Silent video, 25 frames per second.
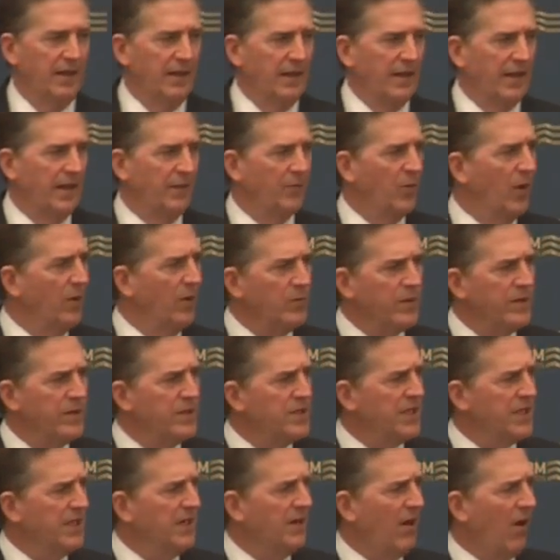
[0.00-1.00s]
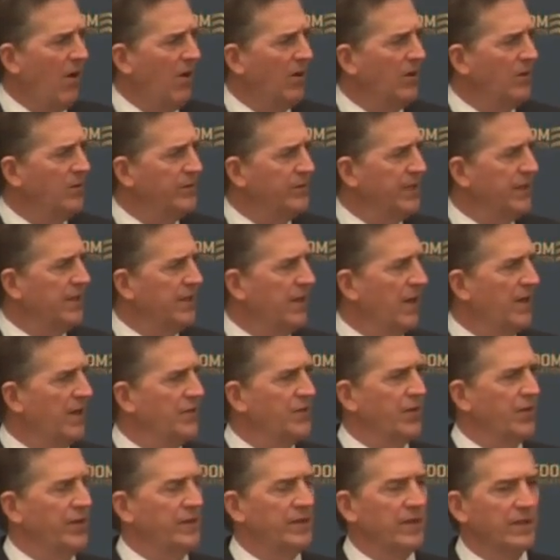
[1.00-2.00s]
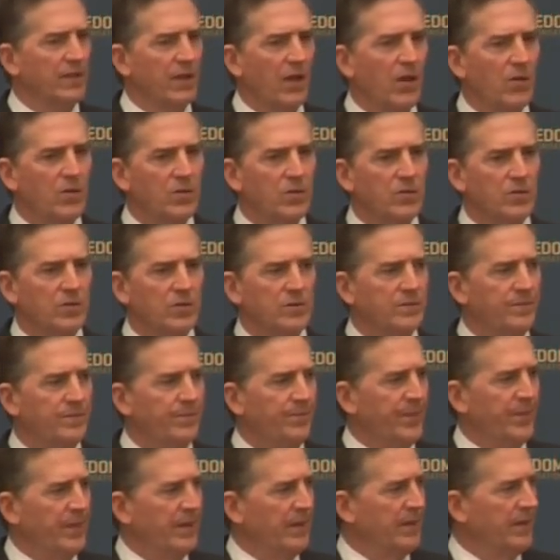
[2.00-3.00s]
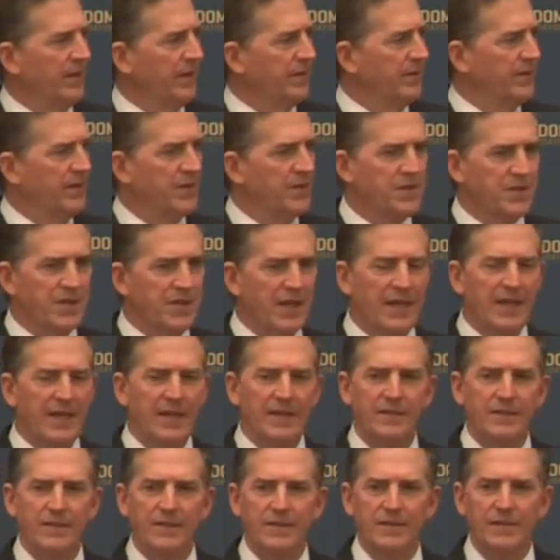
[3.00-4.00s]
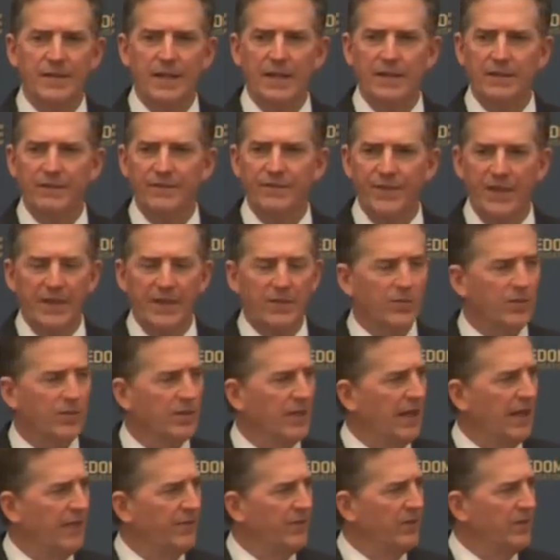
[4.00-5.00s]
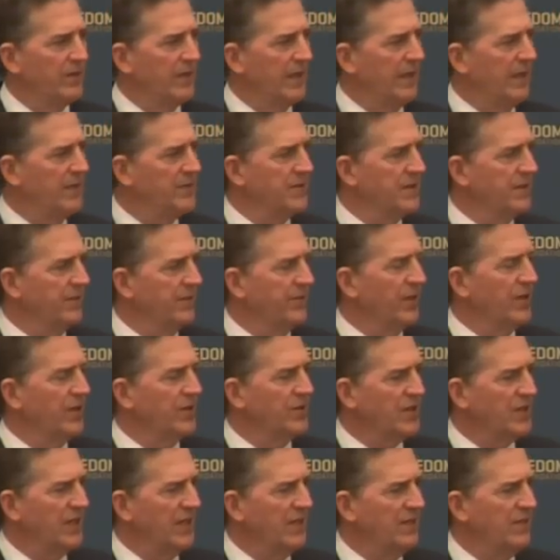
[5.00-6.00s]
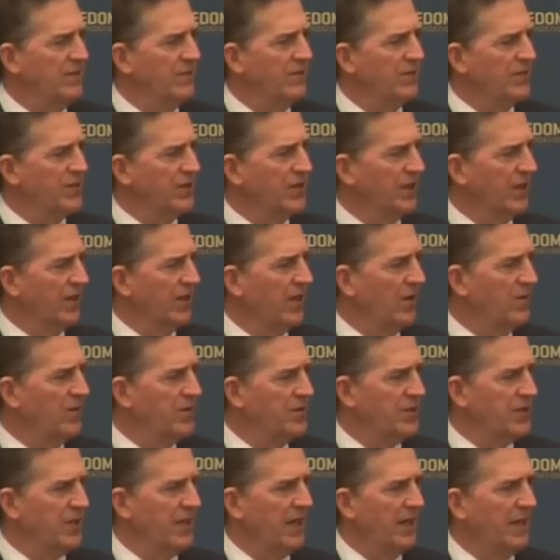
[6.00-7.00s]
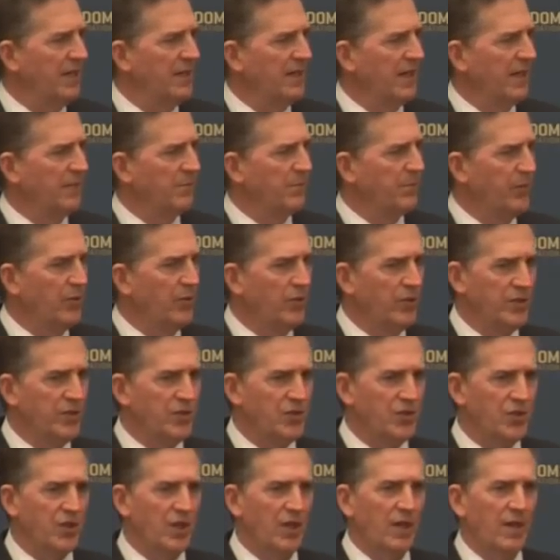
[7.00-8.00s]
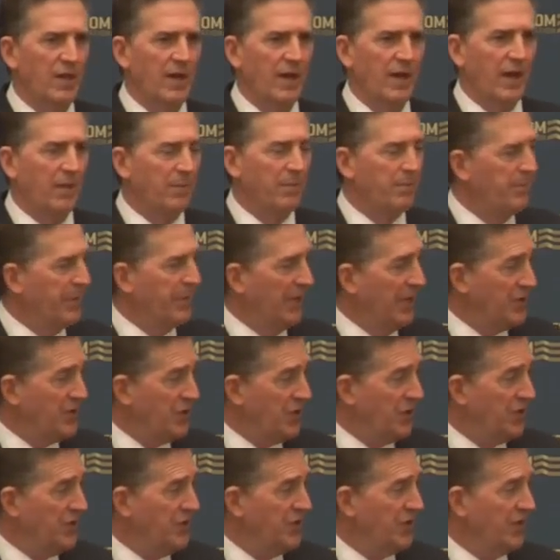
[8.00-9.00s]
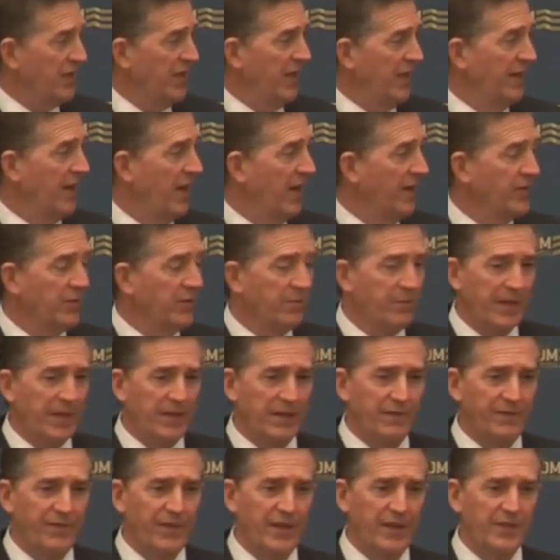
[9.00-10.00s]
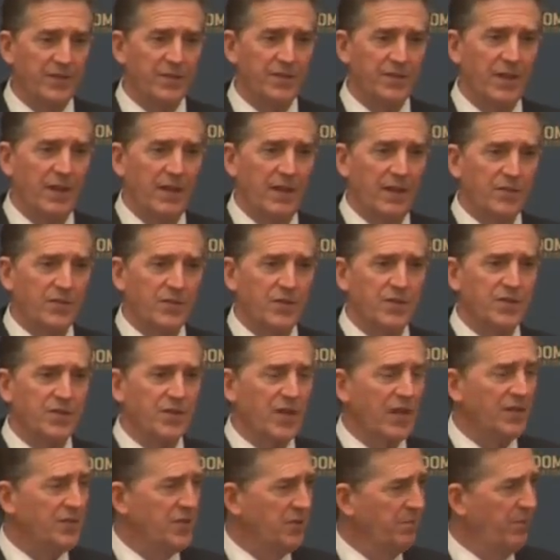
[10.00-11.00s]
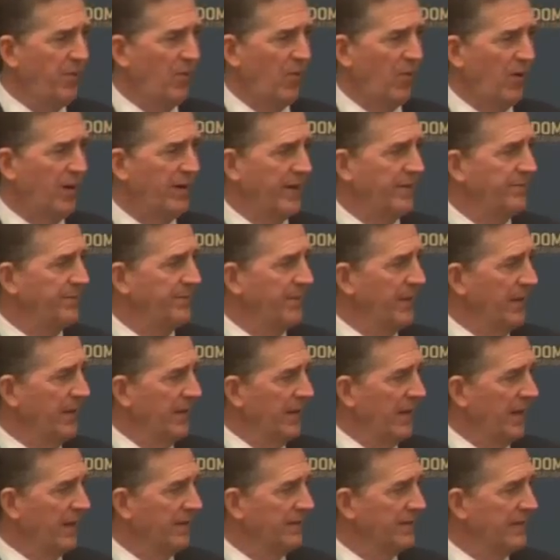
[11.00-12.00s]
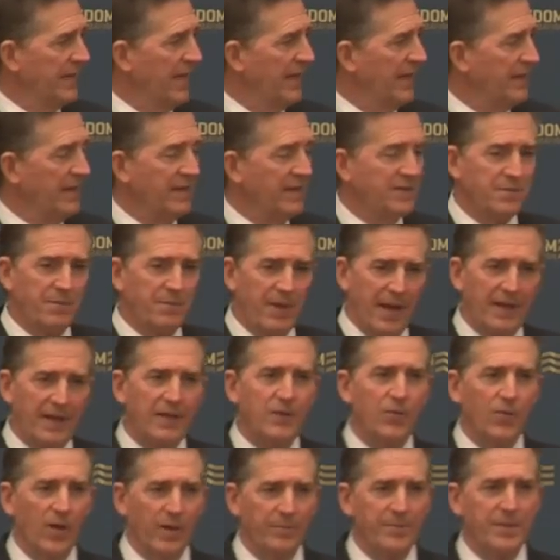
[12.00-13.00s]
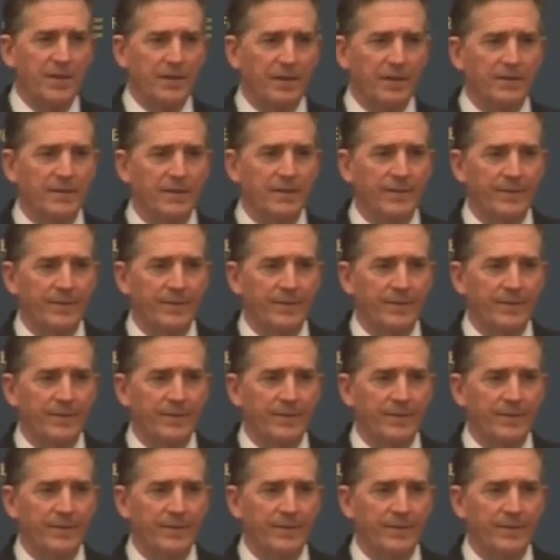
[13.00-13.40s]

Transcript: And what we see all over the country, the local, the state, and the federal level, is to continue to negotiate and push pensions and other benefits to such a point that it's bankrupting